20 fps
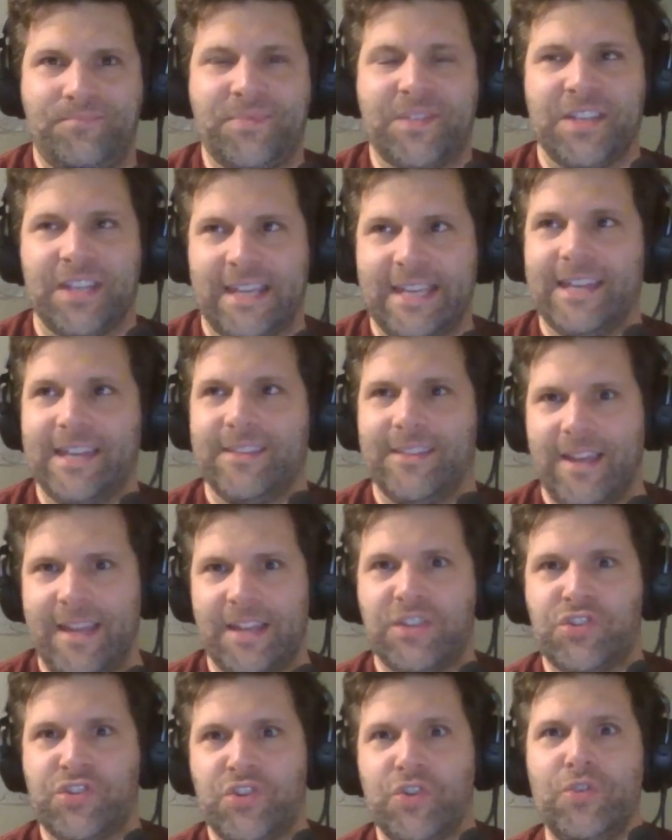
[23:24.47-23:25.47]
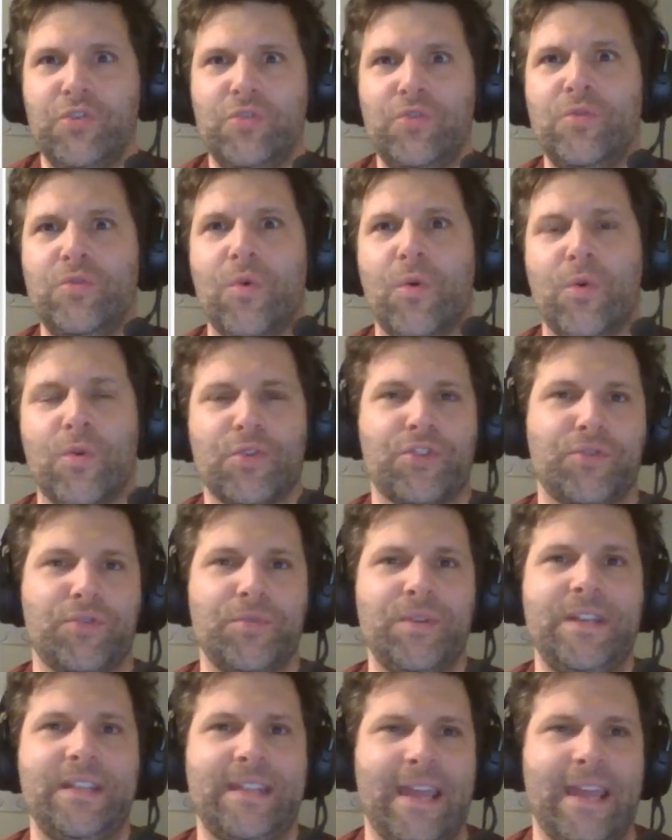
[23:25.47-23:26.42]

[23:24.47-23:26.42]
to get like 2 or 3